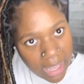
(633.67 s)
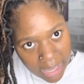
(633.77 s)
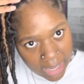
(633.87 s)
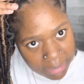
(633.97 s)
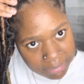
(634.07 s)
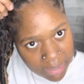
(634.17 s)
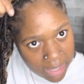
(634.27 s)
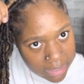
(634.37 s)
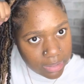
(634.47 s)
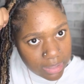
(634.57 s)
I'm
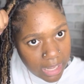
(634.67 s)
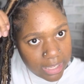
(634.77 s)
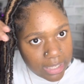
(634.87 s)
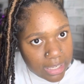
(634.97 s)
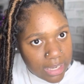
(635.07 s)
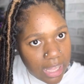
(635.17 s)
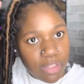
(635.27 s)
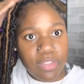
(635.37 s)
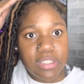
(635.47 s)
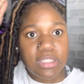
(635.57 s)
not liking how
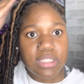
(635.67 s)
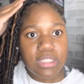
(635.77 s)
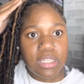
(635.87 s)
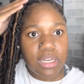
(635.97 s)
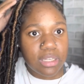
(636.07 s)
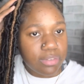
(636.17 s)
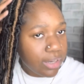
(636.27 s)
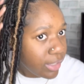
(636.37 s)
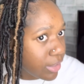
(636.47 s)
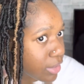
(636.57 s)
this is sitting
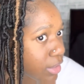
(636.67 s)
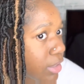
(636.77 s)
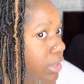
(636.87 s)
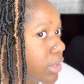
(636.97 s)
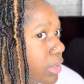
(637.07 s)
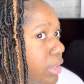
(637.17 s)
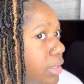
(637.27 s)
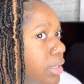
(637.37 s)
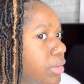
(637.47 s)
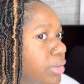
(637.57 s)
right here.
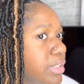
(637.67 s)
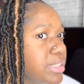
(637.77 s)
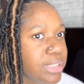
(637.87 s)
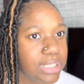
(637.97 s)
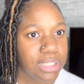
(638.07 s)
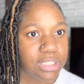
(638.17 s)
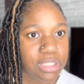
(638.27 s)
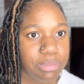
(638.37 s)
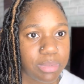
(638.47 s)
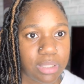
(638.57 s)
Or is that
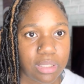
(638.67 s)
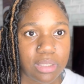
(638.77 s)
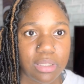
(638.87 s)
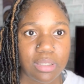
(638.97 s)
just me?